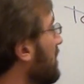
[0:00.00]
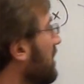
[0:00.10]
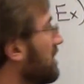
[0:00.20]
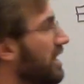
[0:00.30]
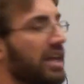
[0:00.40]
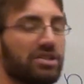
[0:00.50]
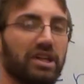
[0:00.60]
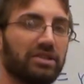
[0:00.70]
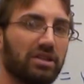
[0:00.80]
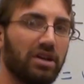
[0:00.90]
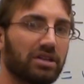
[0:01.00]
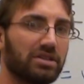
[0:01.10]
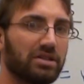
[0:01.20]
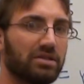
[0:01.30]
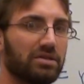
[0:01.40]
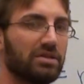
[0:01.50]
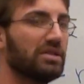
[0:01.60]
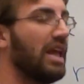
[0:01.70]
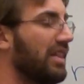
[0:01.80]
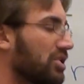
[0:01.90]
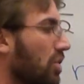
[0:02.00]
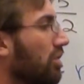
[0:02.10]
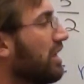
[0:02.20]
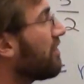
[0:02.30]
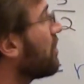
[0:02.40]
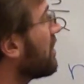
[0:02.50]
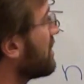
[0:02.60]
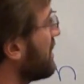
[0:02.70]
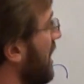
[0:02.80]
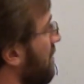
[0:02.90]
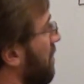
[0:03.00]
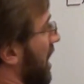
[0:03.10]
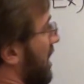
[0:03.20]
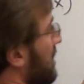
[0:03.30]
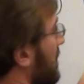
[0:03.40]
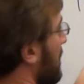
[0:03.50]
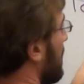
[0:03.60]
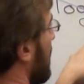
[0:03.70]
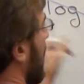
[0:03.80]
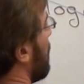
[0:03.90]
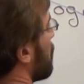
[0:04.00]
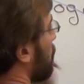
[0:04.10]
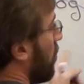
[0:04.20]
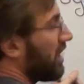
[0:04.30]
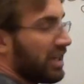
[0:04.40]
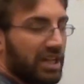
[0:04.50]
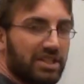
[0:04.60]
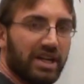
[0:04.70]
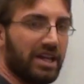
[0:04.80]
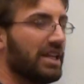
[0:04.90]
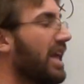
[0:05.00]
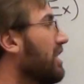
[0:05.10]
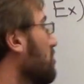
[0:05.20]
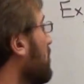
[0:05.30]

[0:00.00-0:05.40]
is cancel out the logs. Now that's only if they're the same base and there's one on each side. You can't do